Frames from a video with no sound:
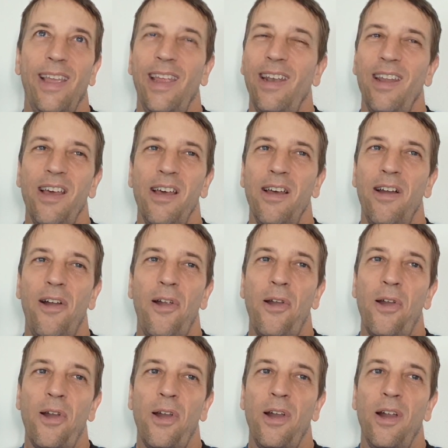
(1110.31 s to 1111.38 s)
And
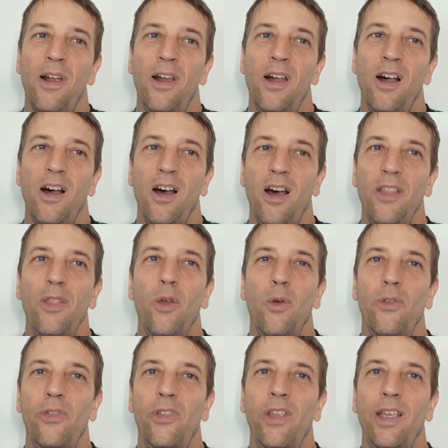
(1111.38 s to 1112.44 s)
on
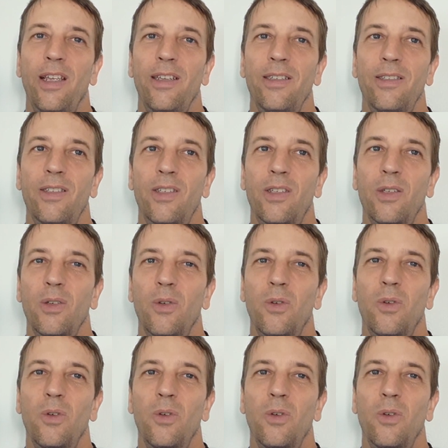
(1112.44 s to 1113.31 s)
those things,